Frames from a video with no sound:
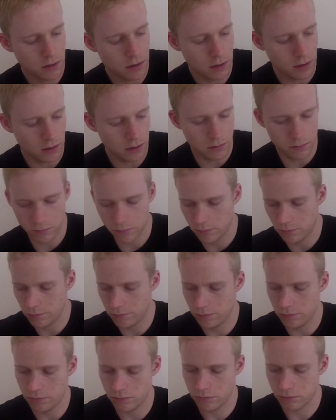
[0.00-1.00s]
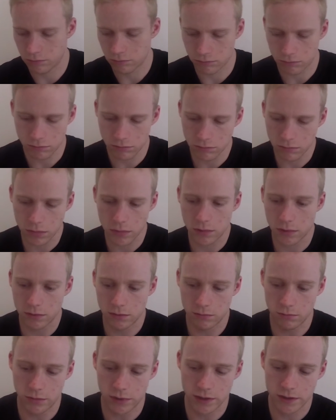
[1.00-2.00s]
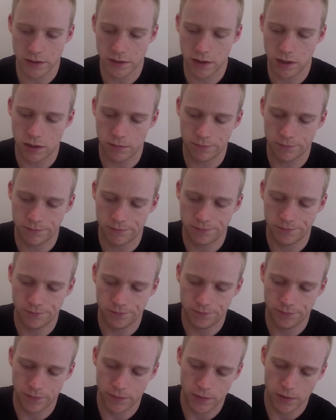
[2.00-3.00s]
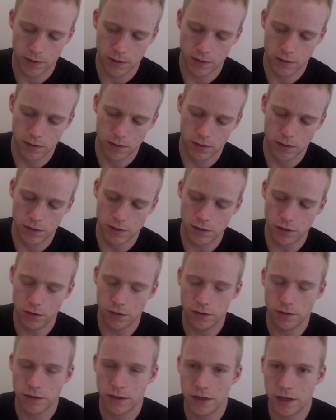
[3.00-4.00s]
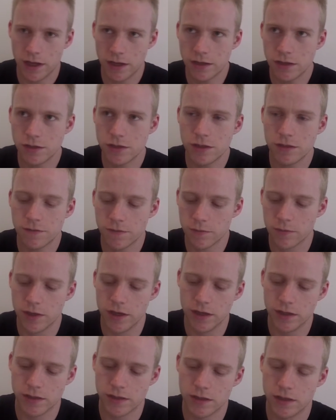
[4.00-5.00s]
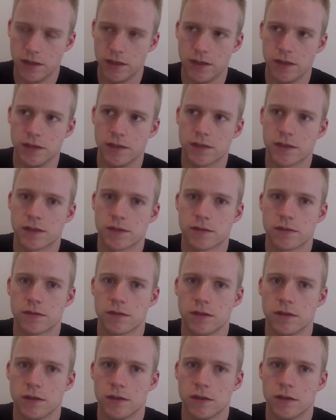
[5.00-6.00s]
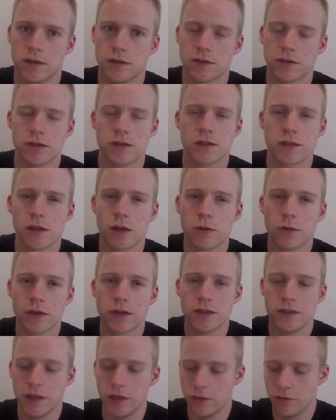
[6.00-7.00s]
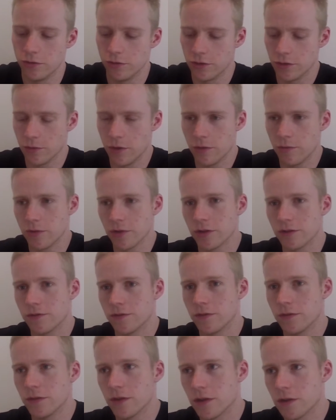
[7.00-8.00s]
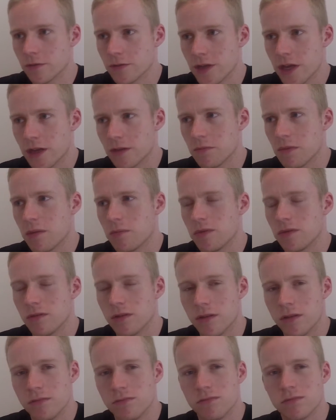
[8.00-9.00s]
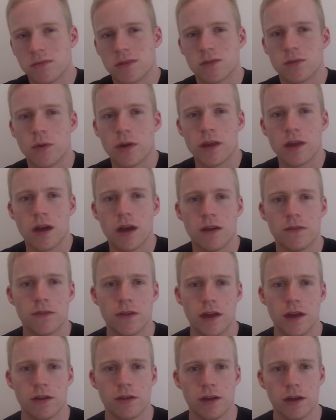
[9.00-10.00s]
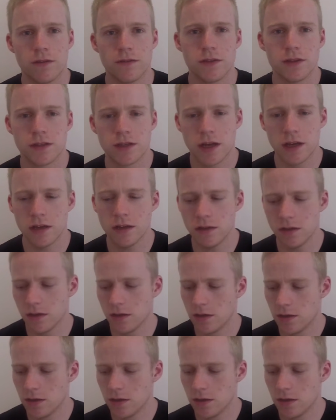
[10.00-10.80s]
and mix it up. So the energy from this is sort of slow and continual. It'll take maybe half an hour after you take it,